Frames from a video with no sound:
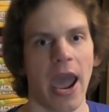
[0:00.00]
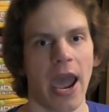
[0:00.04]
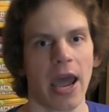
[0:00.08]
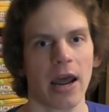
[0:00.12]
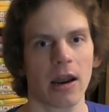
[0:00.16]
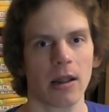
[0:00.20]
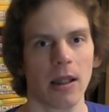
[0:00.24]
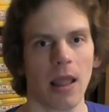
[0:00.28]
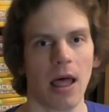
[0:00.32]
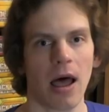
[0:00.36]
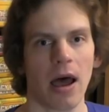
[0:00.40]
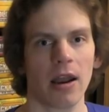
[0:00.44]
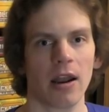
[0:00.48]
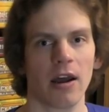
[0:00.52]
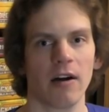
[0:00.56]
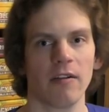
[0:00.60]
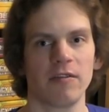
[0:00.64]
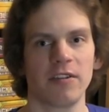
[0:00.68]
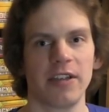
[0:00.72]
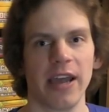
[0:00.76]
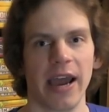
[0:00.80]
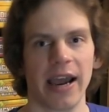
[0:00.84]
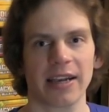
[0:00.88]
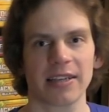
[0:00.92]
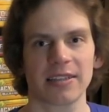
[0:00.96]
And a lot
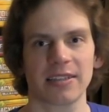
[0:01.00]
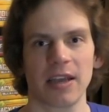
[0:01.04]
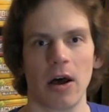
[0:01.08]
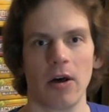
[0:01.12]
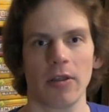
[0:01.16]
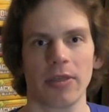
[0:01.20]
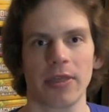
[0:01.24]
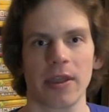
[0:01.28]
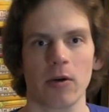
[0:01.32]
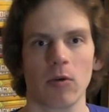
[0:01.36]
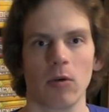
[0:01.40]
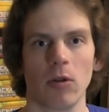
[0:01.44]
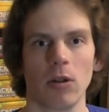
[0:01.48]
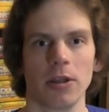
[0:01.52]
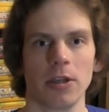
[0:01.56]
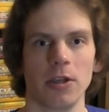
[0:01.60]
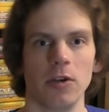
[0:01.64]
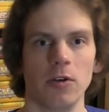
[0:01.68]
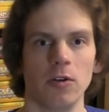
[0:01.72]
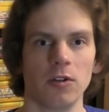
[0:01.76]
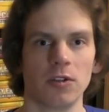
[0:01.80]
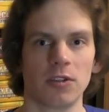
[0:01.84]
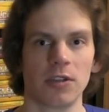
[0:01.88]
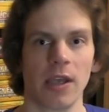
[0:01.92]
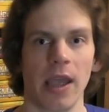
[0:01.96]
of decks out there will
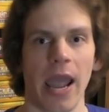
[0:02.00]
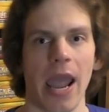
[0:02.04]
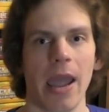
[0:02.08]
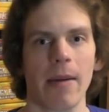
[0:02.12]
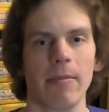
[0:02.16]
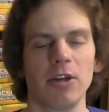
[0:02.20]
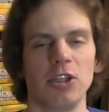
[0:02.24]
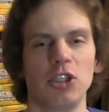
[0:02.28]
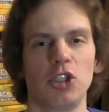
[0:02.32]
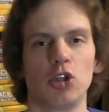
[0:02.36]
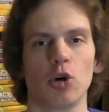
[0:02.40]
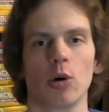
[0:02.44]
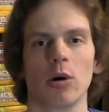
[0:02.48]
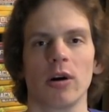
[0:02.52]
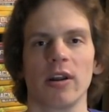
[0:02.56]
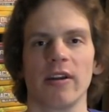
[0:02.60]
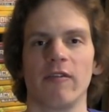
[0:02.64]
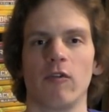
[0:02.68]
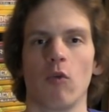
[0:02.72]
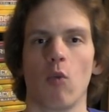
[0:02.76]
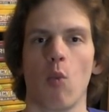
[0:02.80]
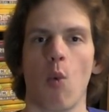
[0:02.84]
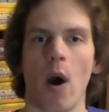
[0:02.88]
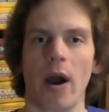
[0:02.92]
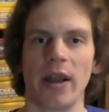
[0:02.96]
use a majority
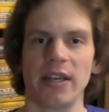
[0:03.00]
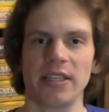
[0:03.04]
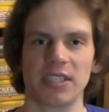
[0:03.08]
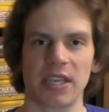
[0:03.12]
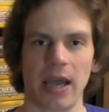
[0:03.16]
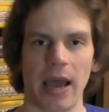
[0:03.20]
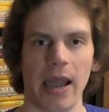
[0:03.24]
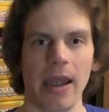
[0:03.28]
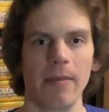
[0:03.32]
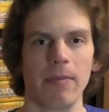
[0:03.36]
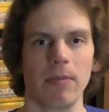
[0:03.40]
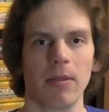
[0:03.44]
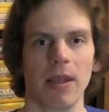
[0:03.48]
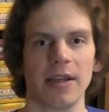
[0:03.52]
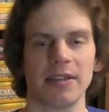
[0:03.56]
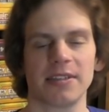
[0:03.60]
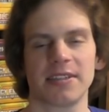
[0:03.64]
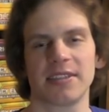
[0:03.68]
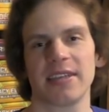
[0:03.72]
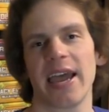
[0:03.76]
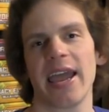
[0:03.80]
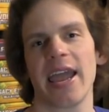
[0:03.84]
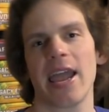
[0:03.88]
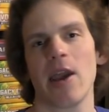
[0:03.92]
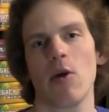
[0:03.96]
of one type, let's
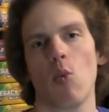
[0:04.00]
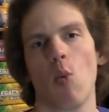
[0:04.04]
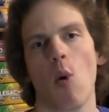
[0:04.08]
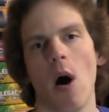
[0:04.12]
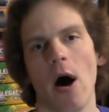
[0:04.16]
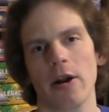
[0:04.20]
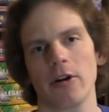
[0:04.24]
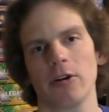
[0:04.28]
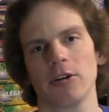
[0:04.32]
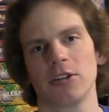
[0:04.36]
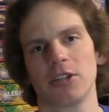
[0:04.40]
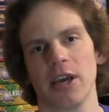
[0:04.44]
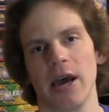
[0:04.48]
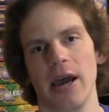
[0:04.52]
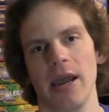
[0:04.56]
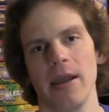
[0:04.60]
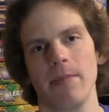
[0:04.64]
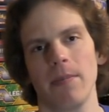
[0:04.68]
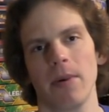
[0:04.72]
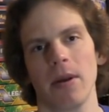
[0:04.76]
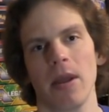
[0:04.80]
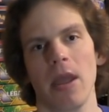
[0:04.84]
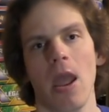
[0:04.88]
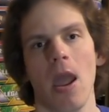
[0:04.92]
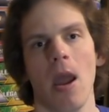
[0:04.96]
say a water
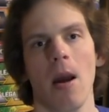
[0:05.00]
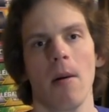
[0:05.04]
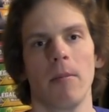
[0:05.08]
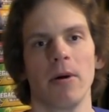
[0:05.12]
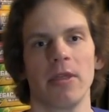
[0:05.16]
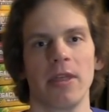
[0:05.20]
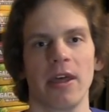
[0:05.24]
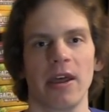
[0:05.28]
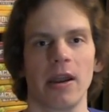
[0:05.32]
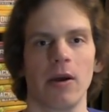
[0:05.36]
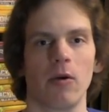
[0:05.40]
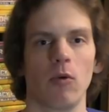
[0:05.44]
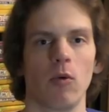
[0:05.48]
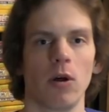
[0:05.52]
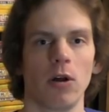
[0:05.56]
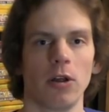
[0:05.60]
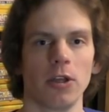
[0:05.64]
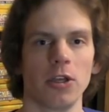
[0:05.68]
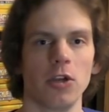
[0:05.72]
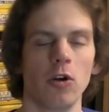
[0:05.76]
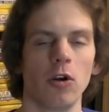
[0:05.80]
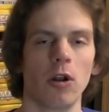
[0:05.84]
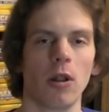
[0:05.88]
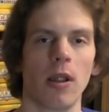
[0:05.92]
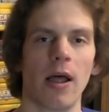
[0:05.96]
type, but then it will
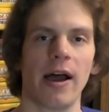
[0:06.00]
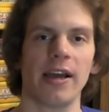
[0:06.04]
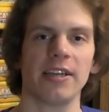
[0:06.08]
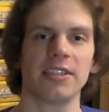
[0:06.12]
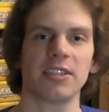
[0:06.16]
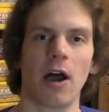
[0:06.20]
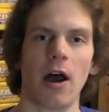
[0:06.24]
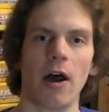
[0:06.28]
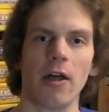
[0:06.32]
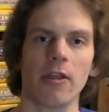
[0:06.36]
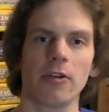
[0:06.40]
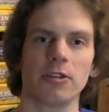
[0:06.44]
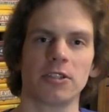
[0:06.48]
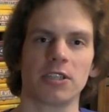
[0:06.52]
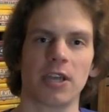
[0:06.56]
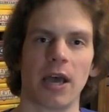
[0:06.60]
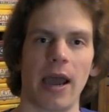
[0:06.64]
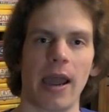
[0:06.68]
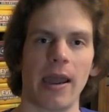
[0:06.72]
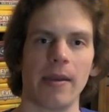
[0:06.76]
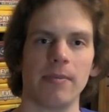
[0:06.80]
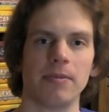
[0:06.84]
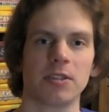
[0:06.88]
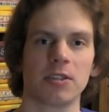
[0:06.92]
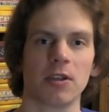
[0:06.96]
utilize other
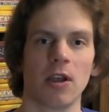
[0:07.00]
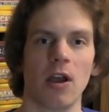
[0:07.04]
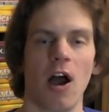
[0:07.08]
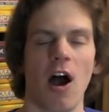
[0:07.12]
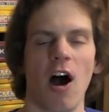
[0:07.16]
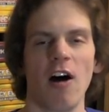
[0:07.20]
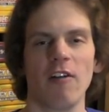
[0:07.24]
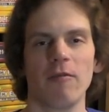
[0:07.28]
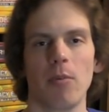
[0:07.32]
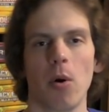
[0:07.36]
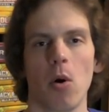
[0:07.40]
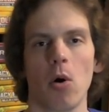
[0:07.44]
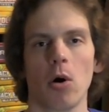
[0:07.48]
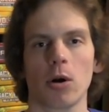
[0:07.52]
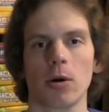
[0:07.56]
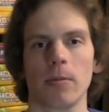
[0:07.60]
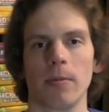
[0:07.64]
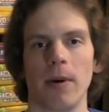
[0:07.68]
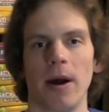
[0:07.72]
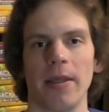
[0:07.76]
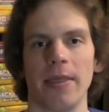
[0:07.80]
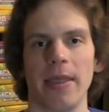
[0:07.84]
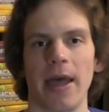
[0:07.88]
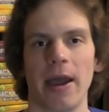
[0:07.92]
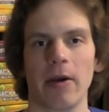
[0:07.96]
types of
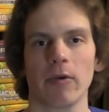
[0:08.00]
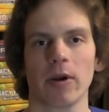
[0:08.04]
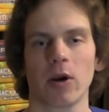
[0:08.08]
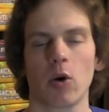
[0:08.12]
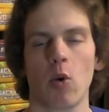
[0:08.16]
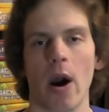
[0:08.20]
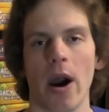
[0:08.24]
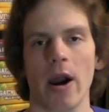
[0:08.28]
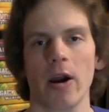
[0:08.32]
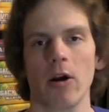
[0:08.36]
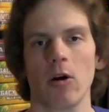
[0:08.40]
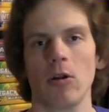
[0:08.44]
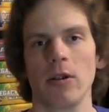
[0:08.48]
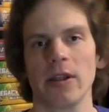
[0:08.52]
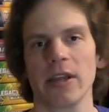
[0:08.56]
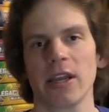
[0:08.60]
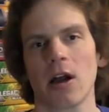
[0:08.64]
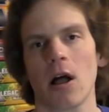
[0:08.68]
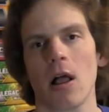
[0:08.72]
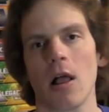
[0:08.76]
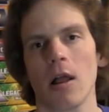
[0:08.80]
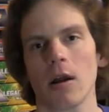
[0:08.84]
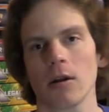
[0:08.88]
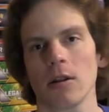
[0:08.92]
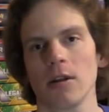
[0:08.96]
Pokemon that require only
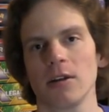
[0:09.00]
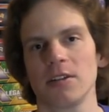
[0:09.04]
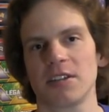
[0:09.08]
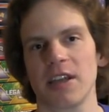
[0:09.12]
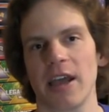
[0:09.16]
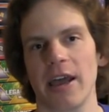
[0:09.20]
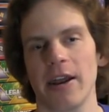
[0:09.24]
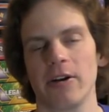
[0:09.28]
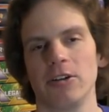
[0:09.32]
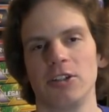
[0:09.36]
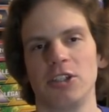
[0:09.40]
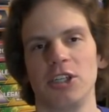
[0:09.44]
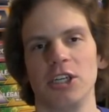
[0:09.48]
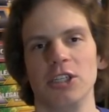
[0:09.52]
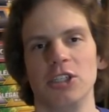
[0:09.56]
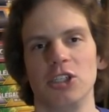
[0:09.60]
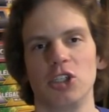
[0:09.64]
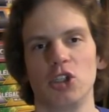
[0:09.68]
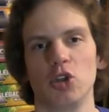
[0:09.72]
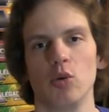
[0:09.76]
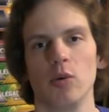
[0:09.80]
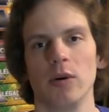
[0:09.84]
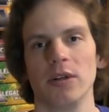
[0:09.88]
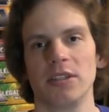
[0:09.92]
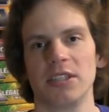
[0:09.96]
colorless energy
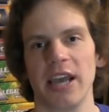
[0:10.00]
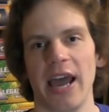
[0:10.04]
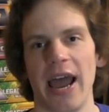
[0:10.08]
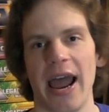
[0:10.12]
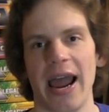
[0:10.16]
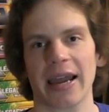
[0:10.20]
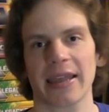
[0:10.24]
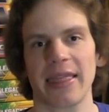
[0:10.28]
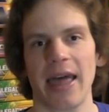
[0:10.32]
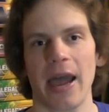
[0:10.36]
to attack.